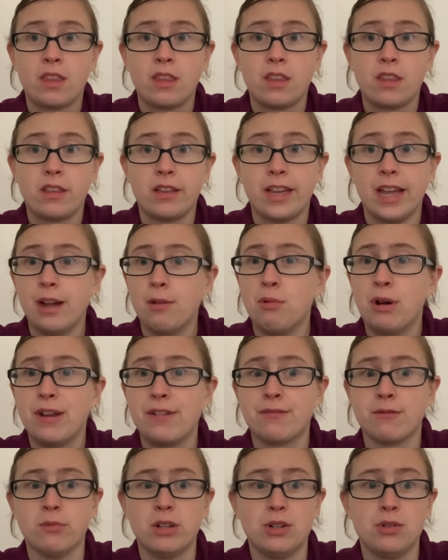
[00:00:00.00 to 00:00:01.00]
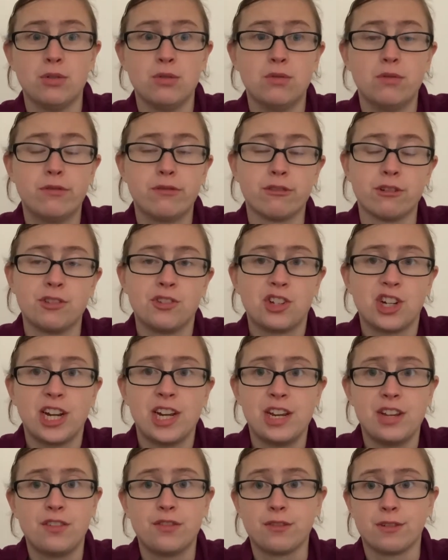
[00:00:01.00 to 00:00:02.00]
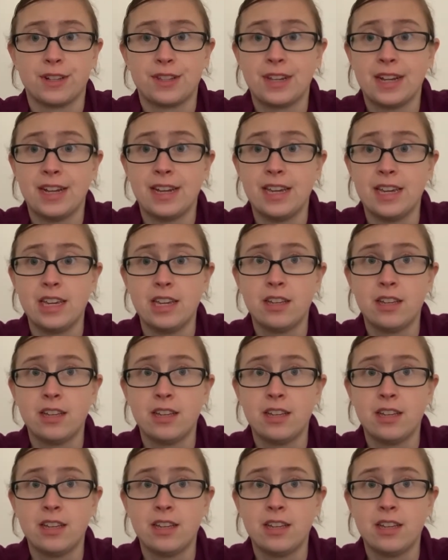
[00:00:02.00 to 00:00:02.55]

get away from it all for a change, for a day,